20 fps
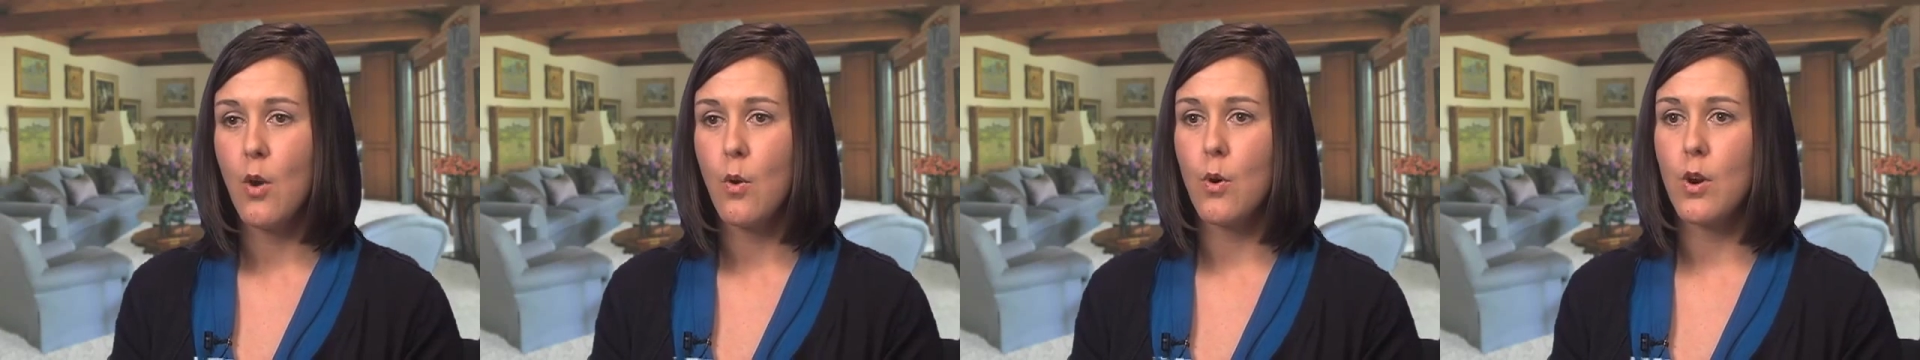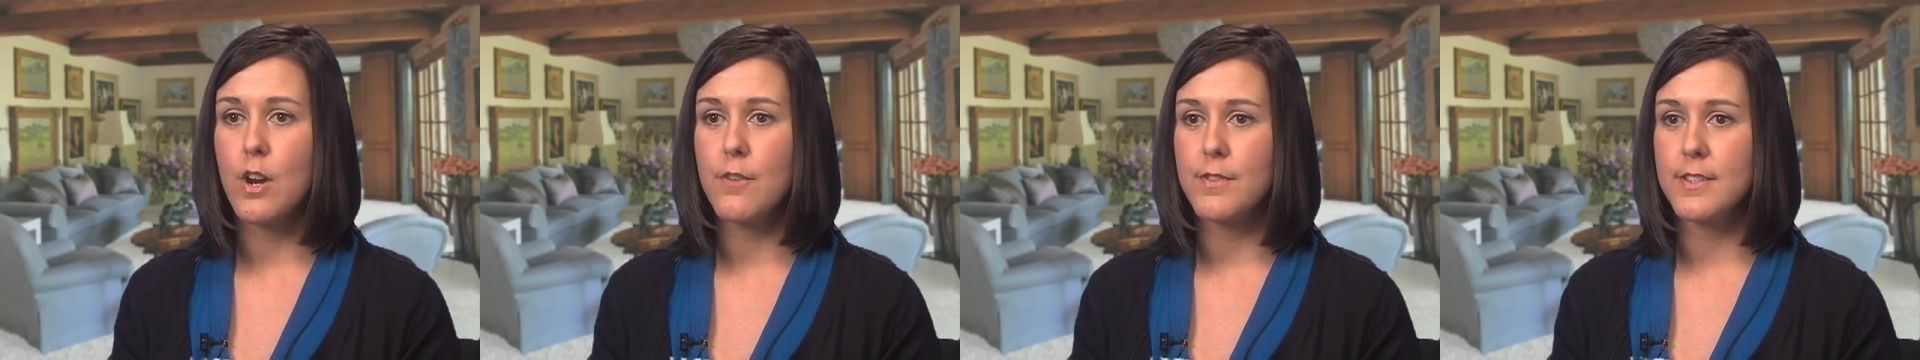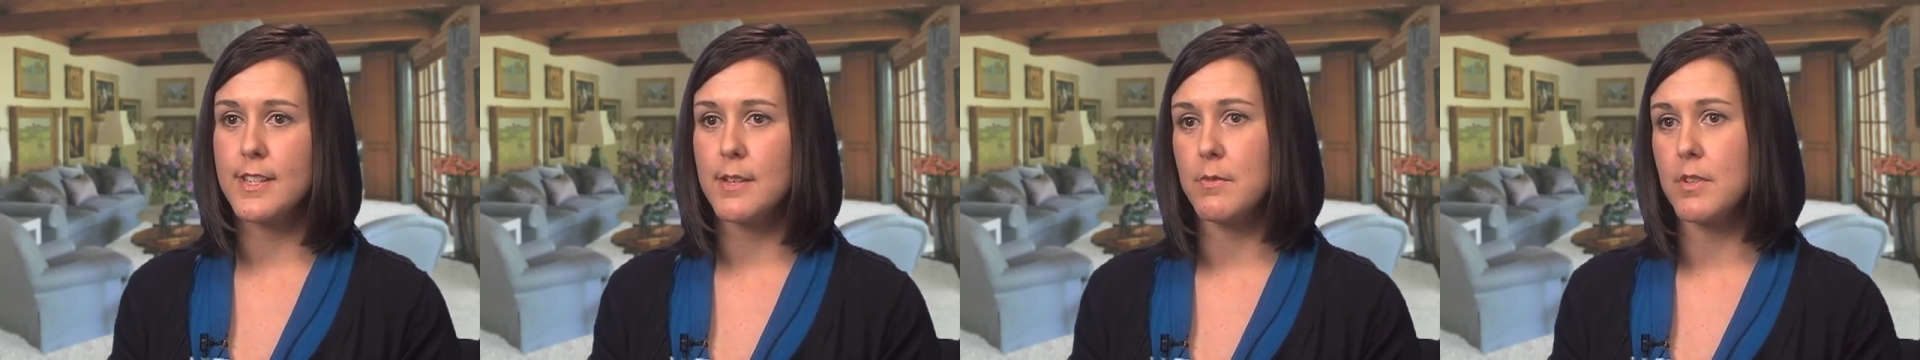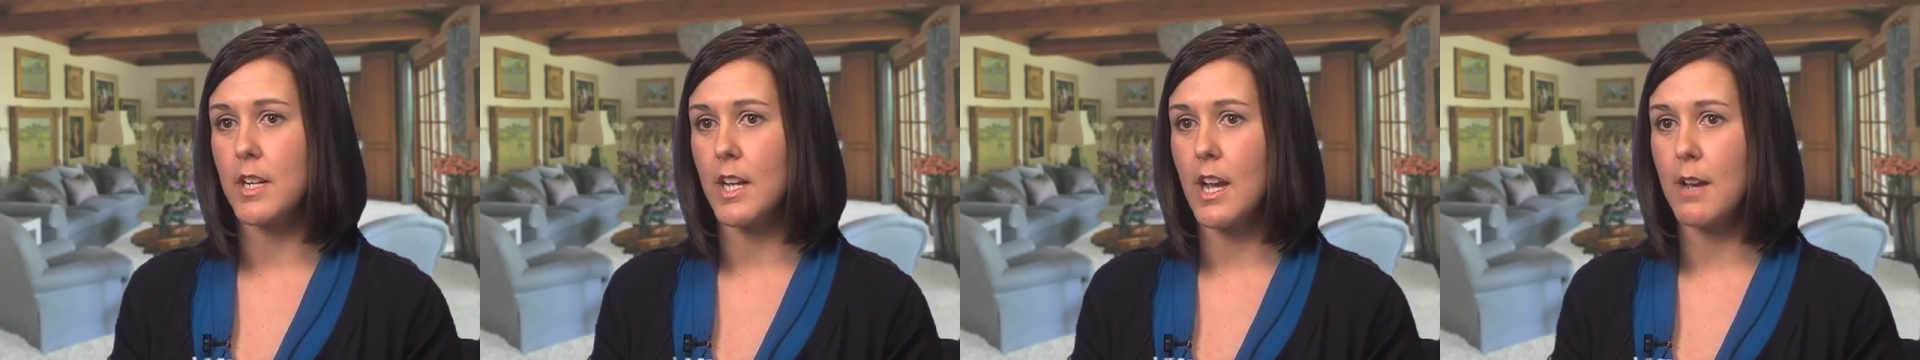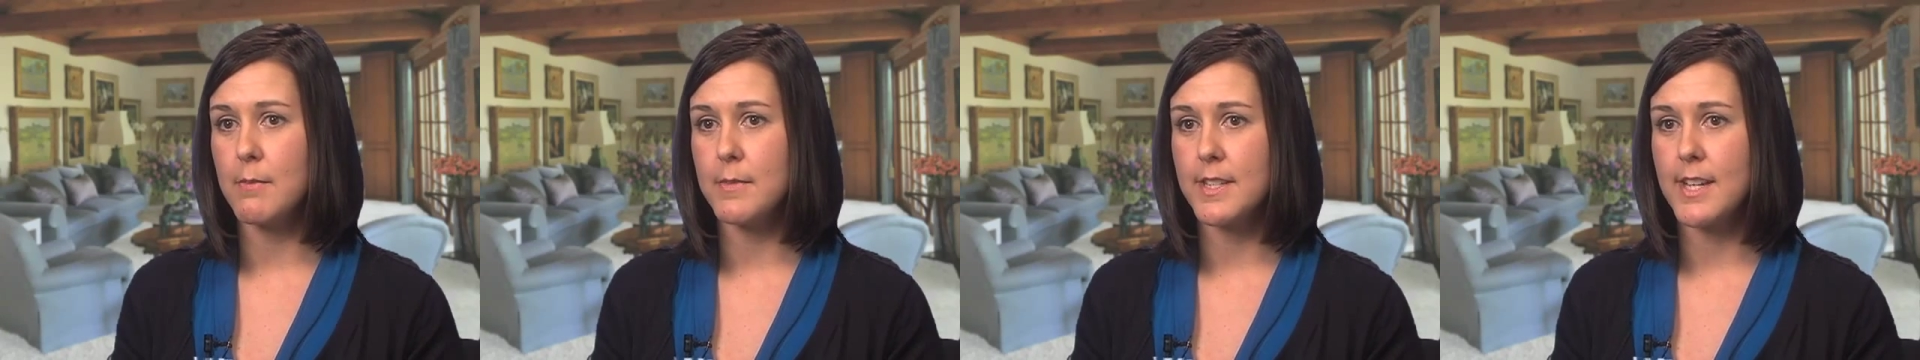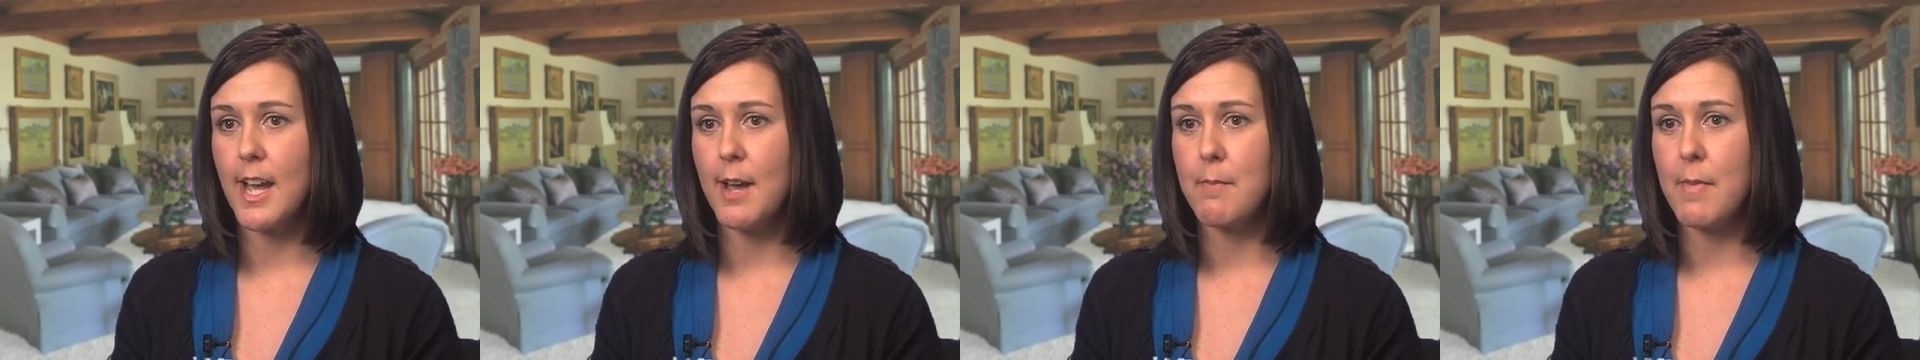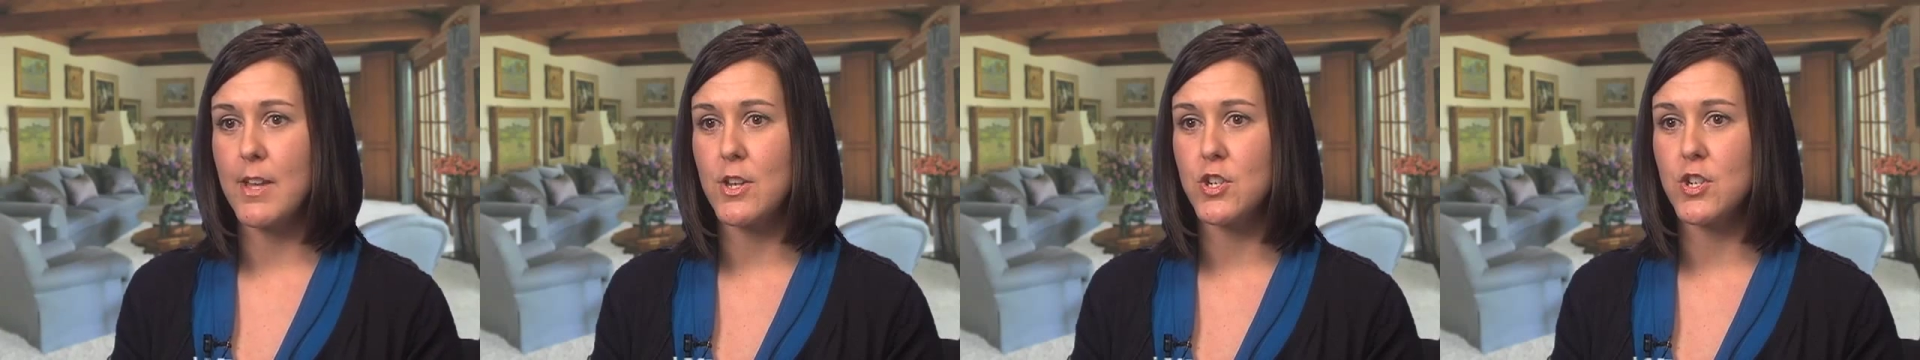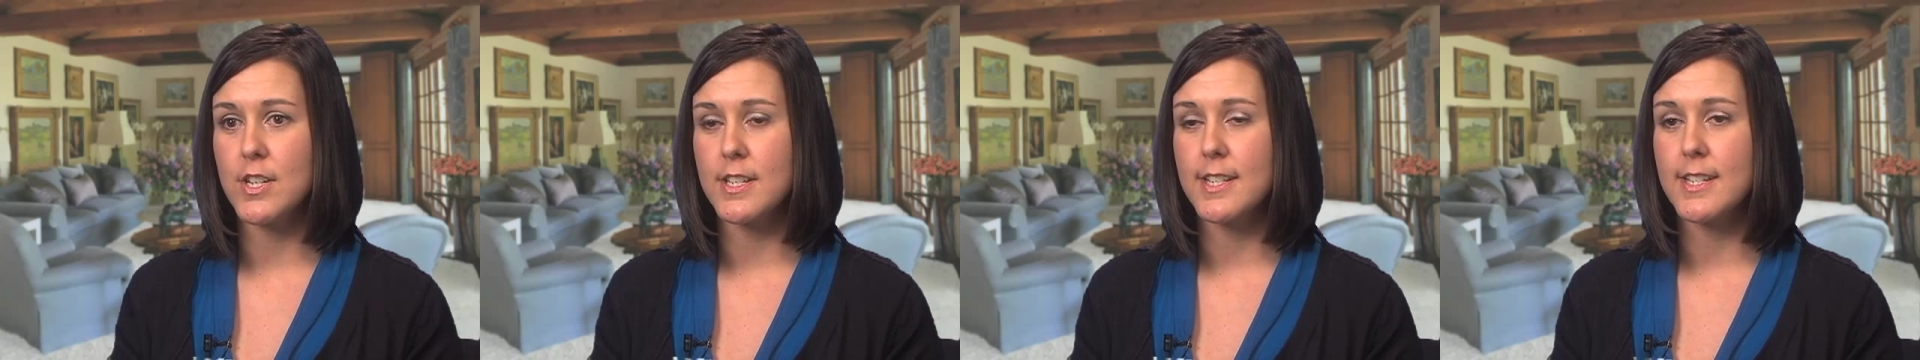Or if someone comes up
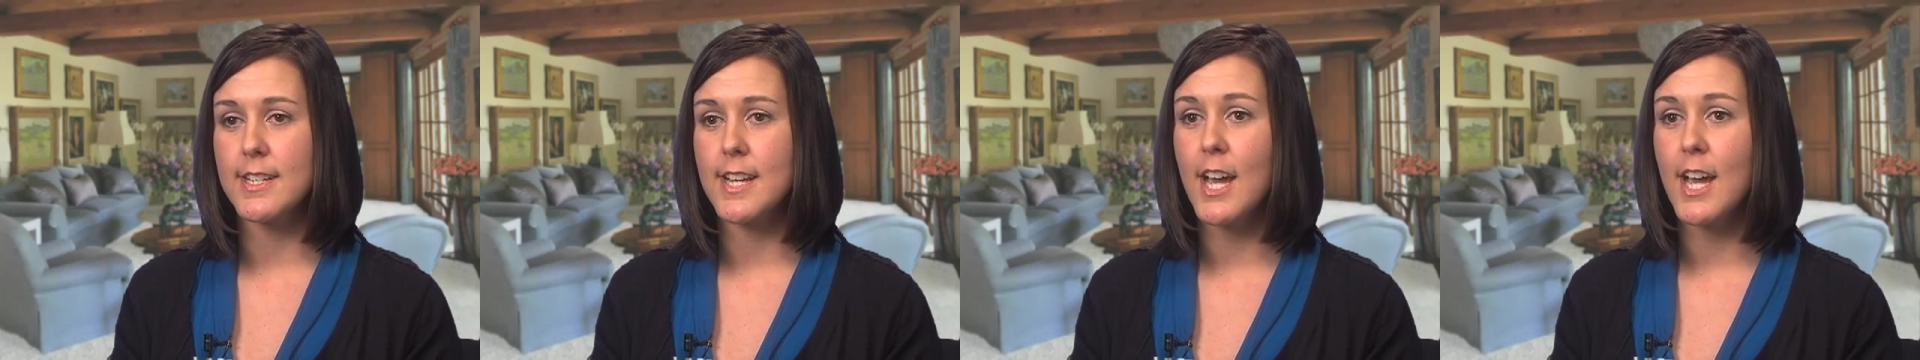and just